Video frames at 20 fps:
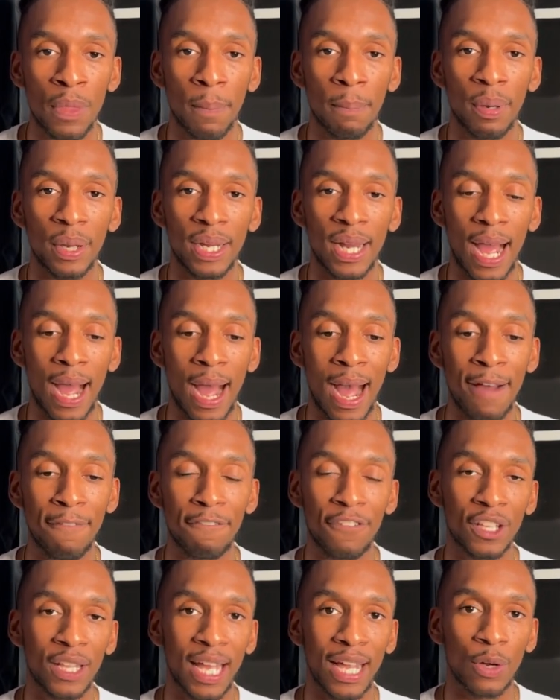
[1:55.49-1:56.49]
But I
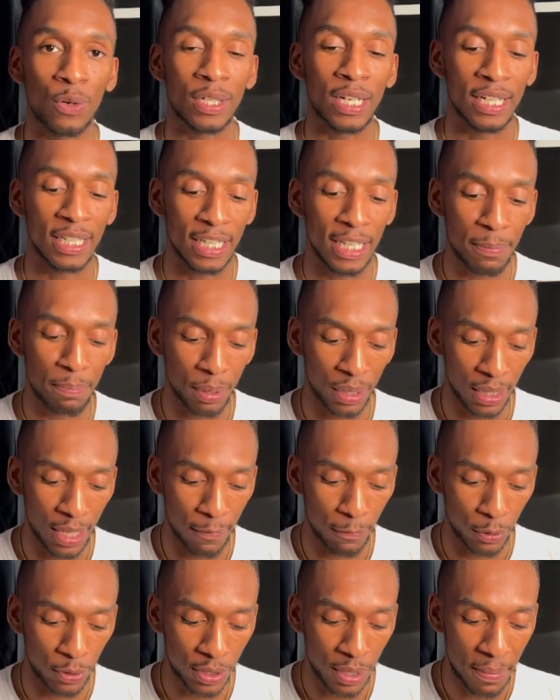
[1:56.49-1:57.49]
feel like on a deeper
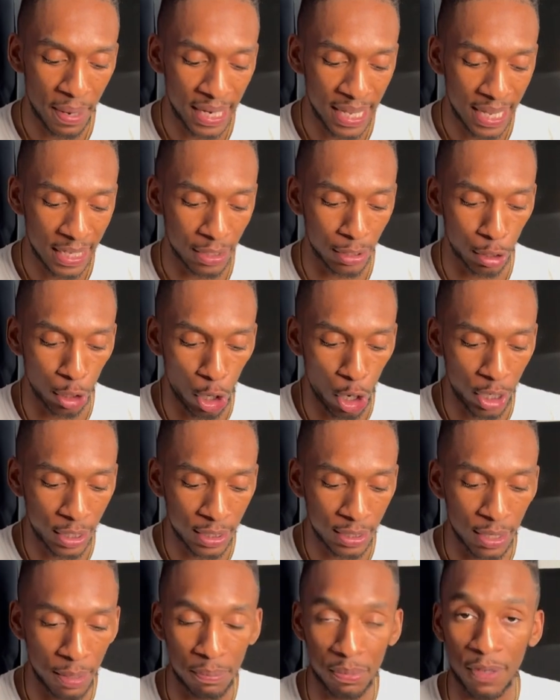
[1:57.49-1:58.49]
level, somebody has
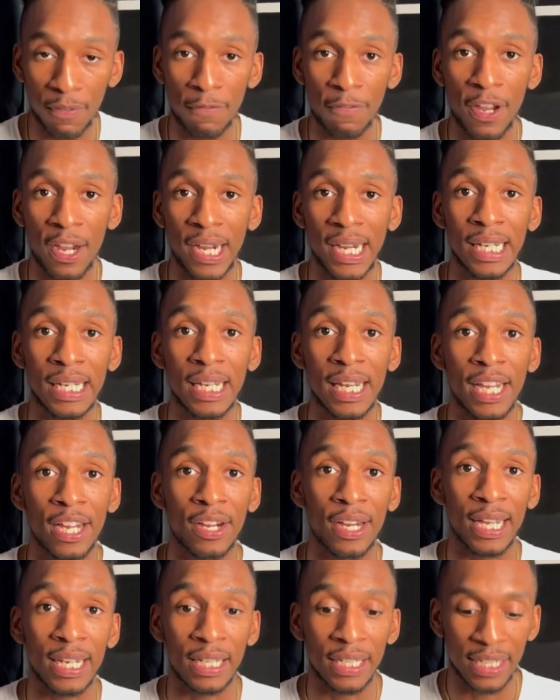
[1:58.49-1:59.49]
lost something very
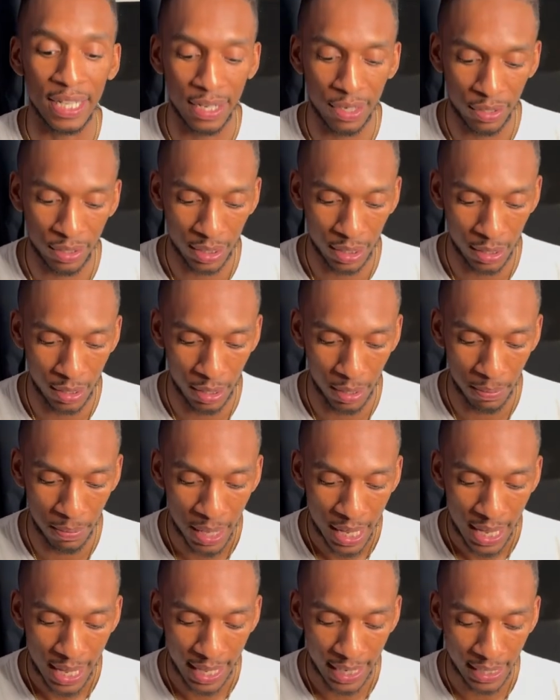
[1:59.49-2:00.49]
near and dear to them
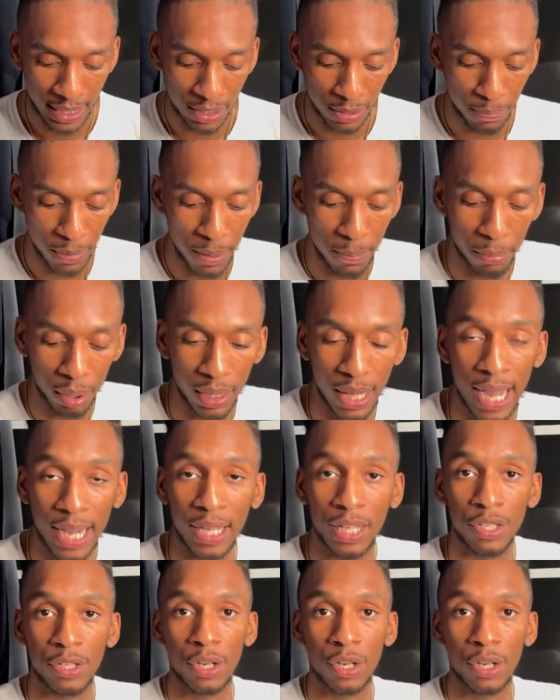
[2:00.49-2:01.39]
and it's been blocking